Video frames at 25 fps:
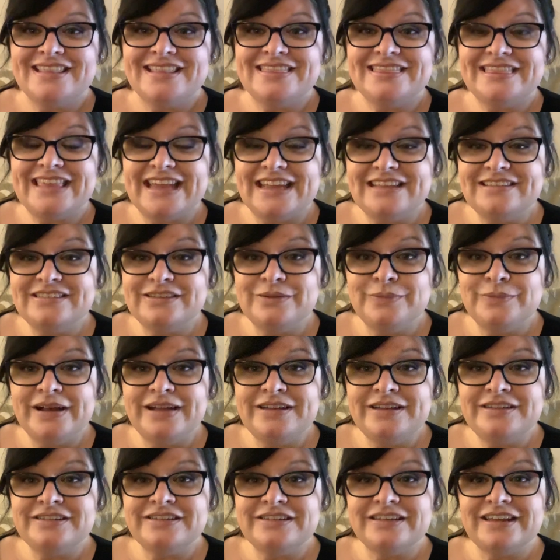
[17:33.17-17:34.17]
Thanks so
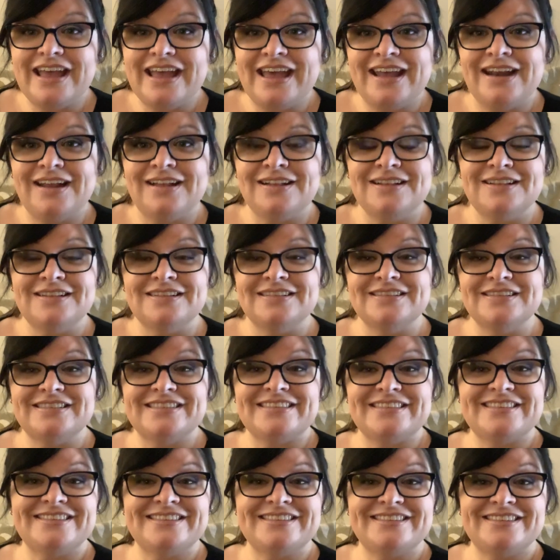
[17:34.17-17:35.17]
much, and I'll
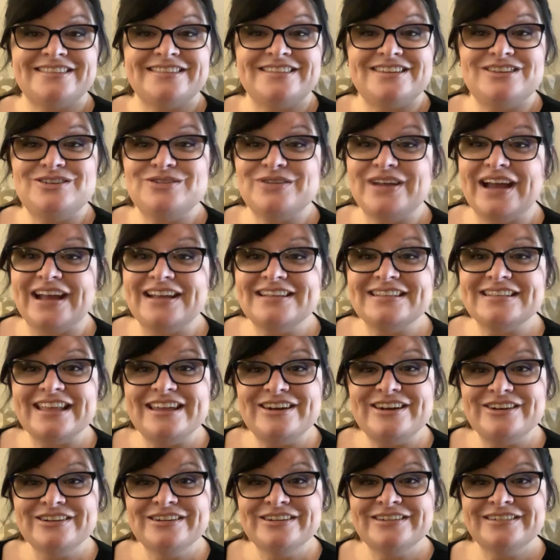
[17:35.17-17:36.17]
see you guys
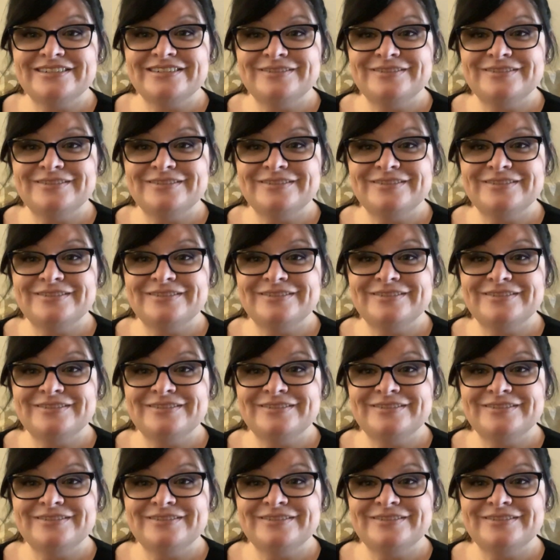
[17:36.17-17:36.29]
later.